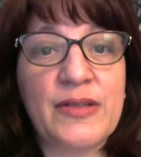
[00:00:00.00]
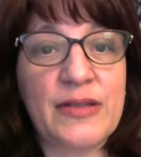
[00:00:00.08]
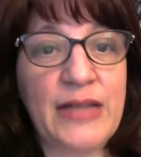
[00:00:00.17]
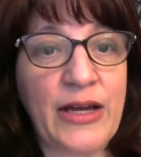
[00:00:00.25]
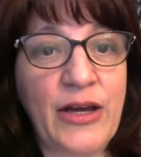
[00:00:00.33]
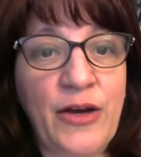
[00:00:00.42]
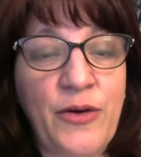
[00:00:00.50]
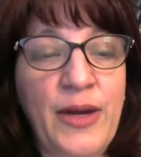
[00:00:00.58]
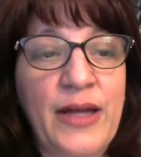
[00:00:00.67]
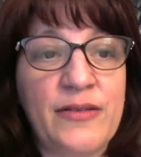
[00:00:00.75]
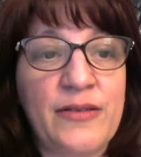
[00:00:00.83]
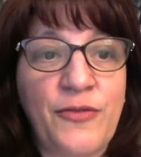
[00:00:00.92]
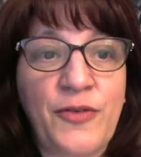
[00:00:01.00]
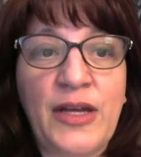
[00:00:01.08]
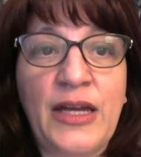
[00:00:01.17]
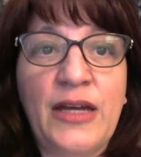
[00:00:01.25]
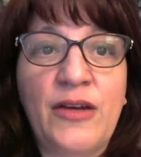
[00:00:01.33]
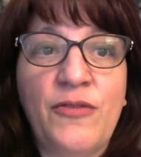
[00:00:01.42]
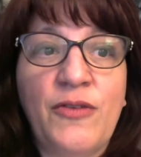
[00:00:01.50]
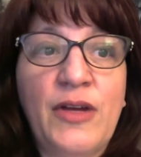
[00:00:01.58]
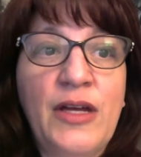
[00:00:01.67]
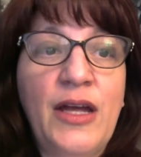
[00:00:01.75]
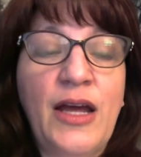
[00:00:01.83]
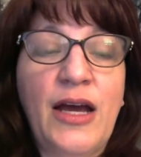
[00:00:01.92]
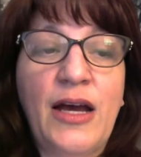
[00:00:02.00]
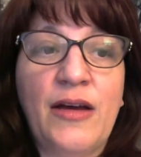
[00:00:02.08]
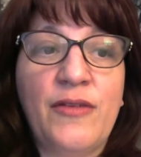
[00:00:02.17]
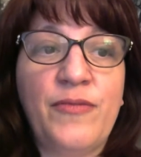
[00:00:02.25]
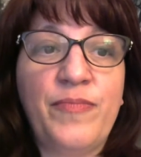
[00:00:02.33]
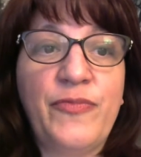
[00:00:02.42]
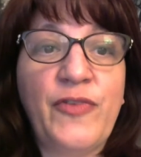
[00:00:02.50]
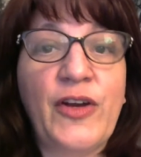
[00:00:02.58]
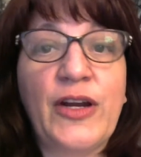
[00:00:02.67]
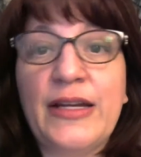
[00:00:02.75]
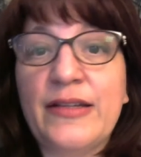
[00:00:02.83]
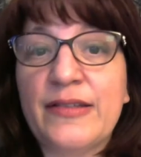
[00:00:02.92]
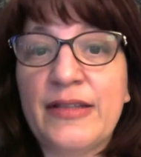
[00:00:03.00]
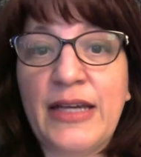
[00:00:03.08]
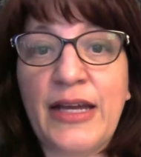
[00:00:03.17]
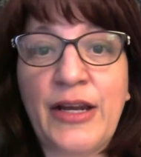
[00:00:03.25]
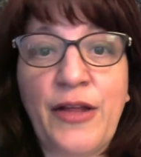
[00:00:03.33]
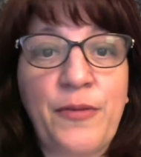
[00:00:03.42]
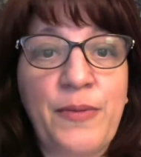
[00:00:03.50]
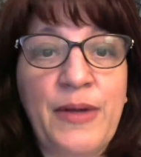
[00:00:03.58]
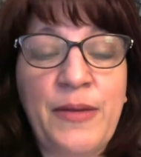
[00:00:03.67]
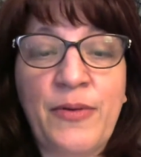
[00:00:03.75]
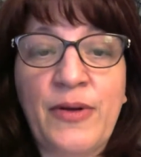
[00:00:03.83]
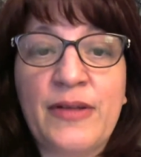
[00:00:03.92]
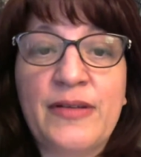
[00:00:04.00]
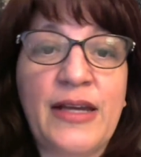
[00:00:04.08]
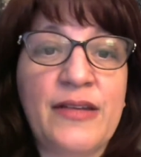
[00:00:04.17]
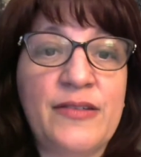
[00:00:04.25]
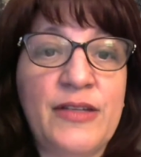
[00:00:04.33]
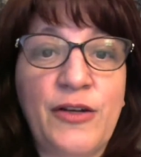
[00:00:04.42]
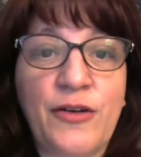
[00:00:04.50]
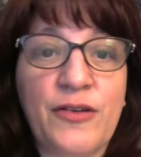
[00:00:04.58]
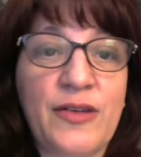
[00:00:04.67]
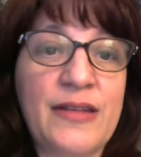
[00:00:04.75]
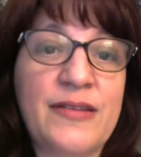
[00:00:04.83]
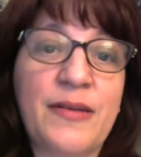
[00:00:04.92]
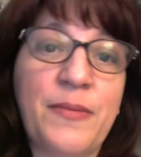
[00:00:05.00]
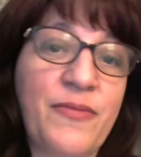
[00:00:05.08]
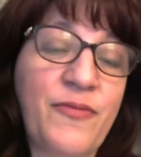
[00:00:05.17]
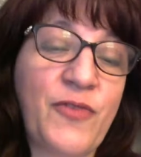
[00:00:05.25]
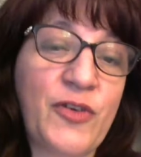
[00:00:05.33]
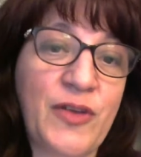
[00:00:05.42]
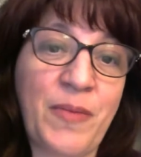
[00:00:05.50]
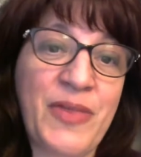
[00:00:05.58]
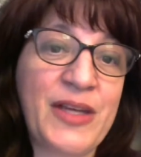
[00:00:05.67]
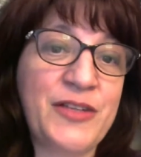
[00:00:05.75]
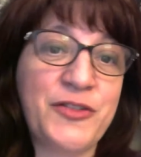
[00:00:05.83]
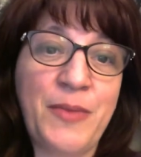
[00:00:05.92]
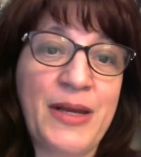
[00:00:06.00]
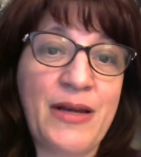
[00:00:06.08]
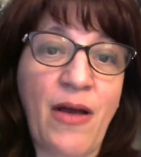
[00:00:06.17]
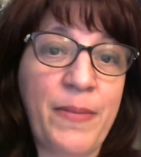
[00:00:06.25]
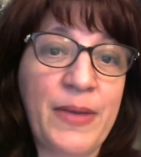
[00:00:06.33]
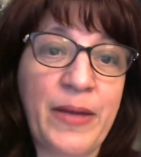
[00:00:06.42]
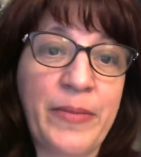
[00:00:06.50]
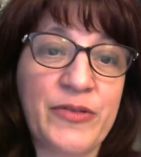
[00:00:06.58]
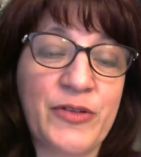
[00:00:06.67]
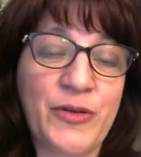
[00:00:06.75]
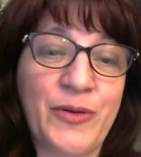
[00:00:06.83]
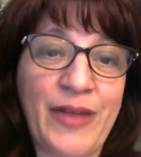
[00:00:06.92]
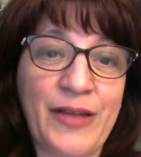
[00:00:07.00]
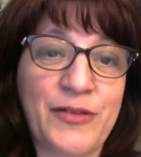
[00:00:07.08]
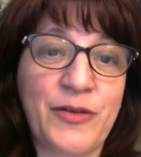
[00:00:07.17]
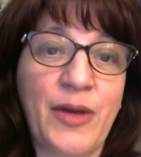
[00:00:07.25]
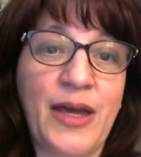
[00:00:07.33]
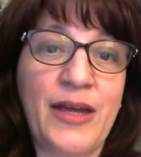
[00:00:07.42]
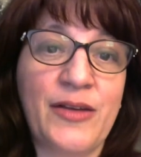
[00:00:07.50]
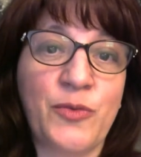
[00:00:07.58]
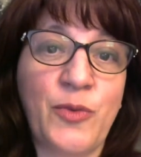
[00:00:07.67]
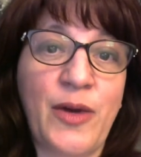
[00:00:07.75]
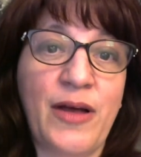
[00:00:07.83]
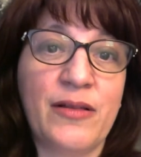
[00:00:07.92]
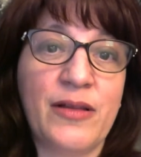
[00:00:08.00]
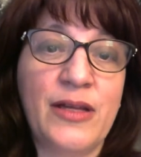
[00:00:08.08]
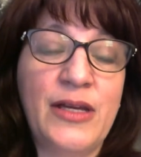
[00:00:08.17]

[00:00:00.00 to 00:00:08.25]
let go and to forgive very easily, and other people it takes years, and for some things you may not be able to, and that's okay as well.